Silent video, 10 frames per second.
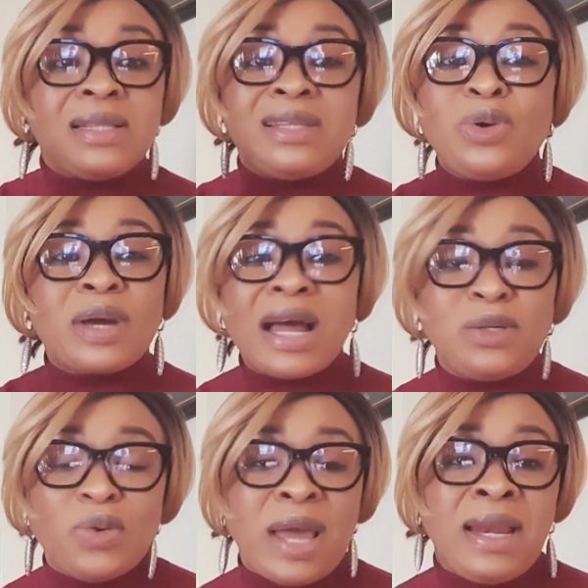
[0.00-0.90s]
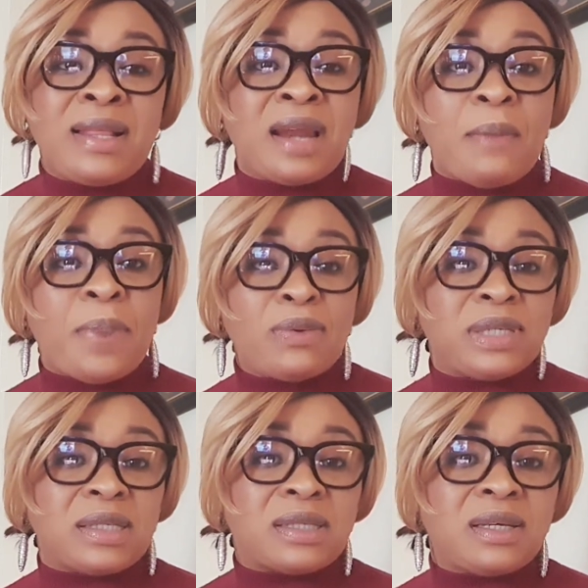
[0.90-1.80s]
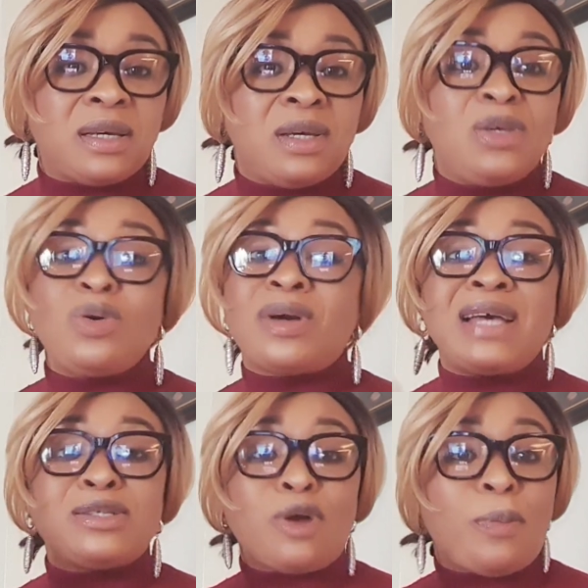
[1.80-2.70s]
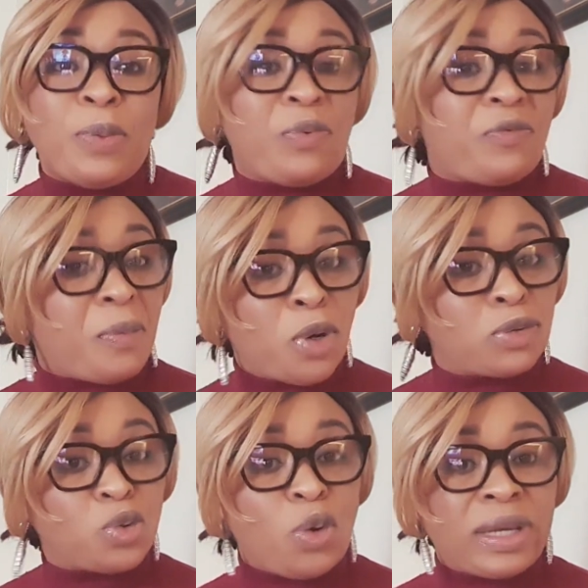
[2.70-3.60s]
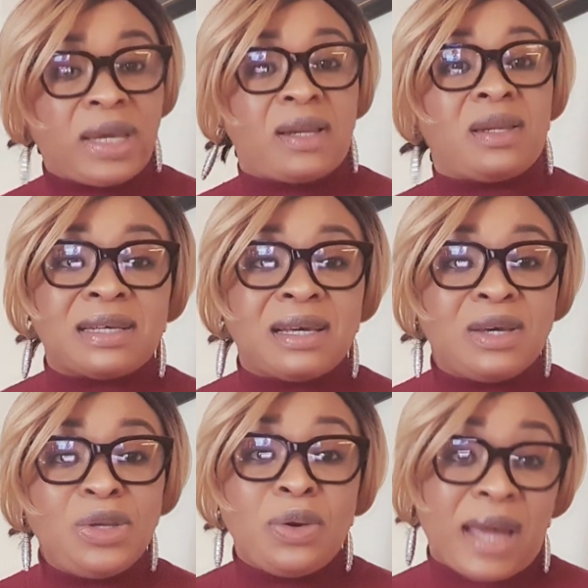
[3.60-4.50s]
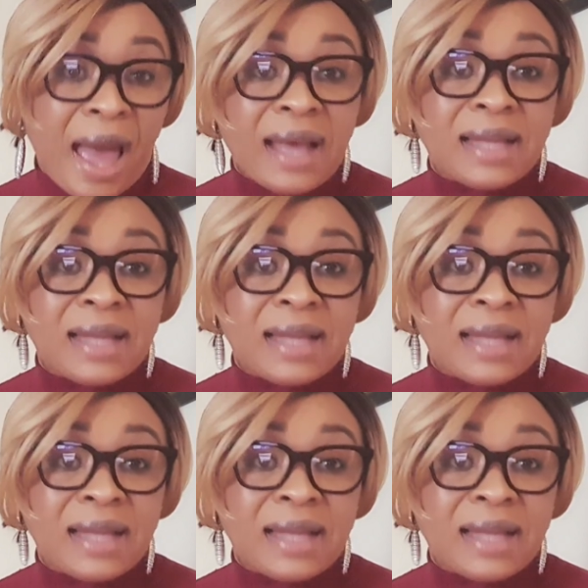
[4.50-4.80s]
You can't do anything about it. You can't stop people from not talking. You can't.